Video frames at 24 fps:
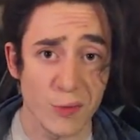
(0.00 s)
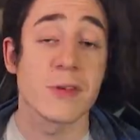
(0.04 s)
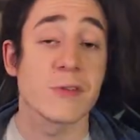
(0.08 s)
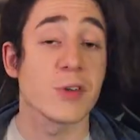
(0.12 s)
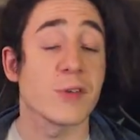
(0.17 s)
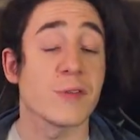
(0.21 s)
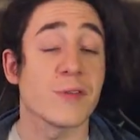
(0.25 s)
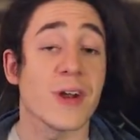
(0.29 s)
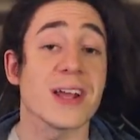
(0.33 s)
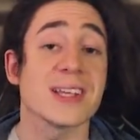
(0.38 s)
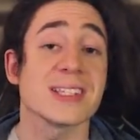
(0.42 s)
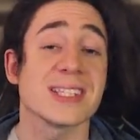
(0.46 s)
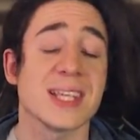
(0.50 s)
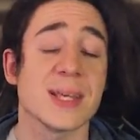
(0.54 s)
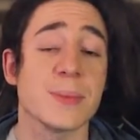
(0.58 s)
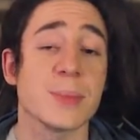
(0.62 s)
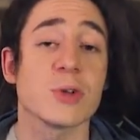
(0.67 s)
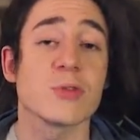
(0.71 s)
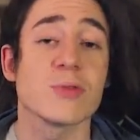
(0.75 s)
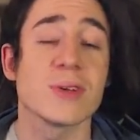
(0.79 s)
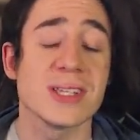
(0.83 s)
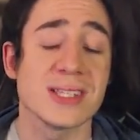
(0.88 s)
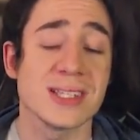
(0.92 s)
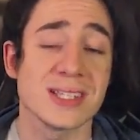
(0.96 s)
For a very similar
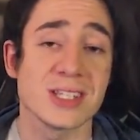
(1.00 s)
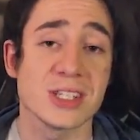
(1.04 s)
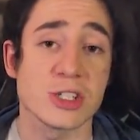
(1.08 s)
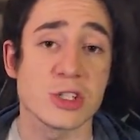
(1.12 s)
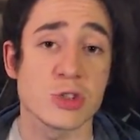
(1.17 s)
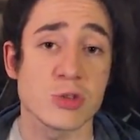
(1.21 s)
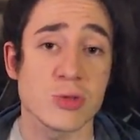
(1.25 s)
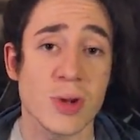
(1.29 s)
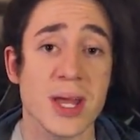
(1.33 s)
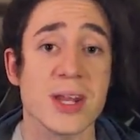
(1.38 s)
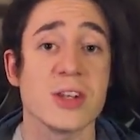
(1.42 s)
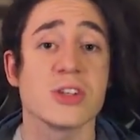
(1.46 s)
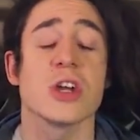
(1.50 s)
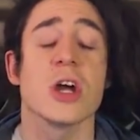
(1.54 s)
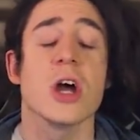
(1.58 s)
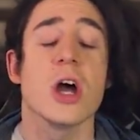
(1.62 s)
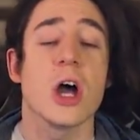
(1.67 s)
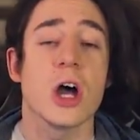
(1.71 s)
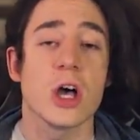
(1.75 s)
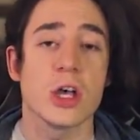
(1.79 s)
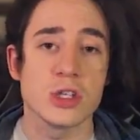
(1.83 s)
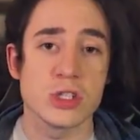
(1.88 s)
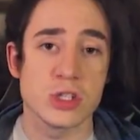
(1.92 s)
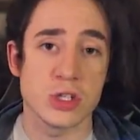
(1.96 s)
reason to Trench,
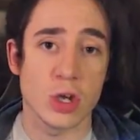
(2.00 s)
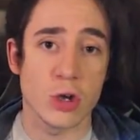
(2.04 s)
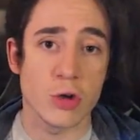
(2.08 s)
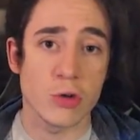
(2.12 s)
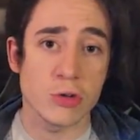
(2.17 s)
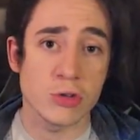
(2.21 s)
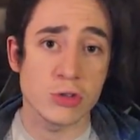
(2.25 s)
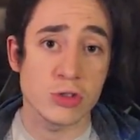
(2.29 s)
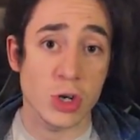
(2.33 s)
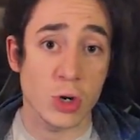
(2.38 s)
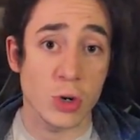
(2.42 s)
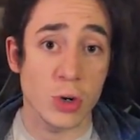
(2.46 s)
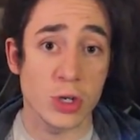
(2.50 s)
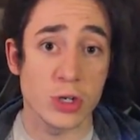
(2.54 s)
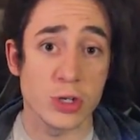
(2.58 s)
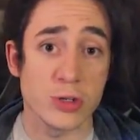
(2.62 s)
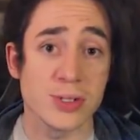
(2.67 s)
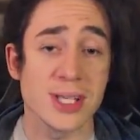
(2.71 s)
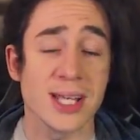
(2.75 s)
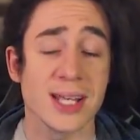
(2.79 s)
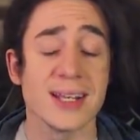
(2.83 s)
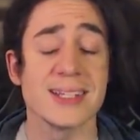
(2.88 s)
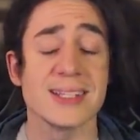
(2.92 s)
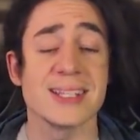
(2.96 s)
her zone control, her
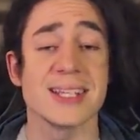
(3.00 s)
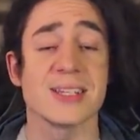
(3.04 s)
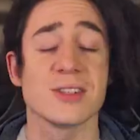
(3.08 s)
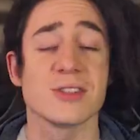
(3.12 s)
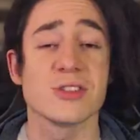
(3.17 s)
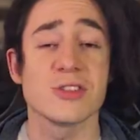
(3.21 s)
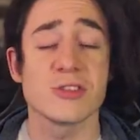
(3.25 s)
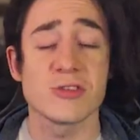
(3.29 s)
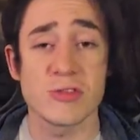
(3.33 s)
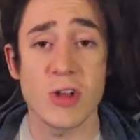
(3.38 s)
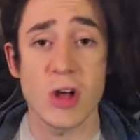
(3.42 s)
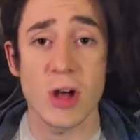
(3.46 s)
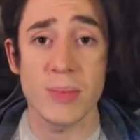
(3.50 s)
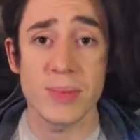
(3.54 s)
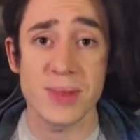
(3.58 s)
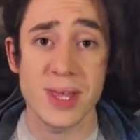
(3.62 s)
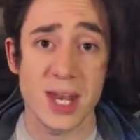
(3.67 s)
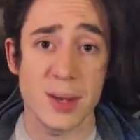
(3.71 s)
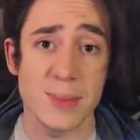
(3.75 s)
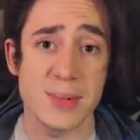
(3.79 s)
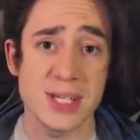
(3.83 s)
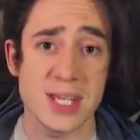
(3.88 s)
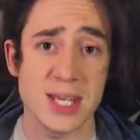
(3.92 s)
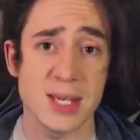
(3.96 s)
utility can stop the
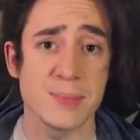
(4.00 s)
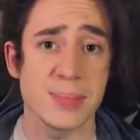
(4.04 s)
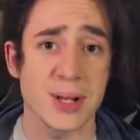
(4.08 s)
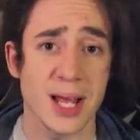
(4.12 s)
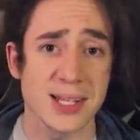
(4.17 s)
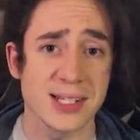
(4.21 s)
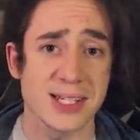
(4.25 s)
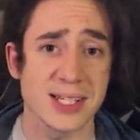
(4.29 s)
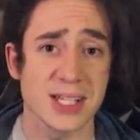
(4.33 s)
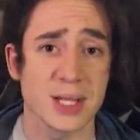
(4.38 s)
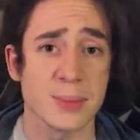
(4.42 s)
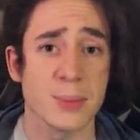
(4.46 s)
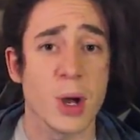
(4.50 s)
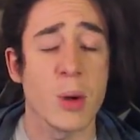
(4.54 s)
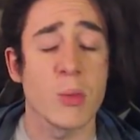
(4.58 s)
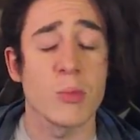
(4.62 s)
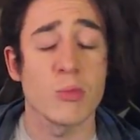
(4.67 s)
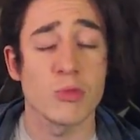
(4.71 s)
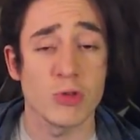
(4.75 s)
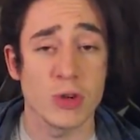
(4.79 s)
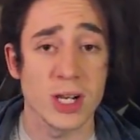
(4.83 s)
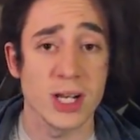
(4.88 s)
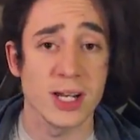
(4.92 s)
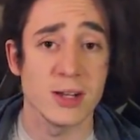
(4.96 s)
enemy team planting the bomb
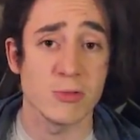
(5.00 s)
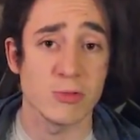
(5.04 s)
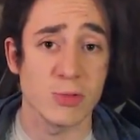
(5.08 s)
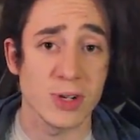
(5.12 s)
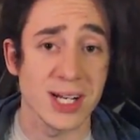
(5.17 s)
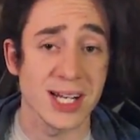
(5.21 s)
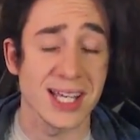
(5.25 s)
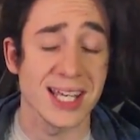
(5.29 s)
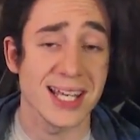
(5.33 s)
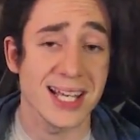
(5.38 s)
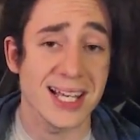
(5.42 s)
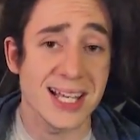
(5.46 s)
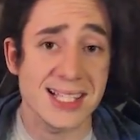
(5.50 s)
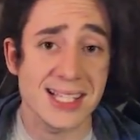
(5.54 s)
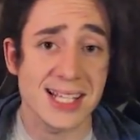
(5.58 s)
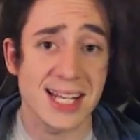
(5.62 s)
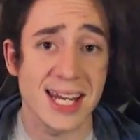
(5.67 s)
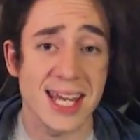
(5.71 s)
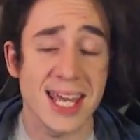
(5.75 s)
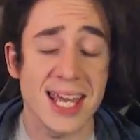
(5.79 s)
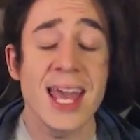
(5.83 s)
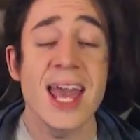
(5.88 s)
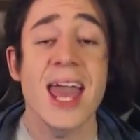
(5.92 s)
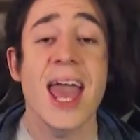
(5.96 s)
really
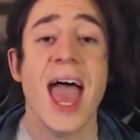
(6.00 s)
easily,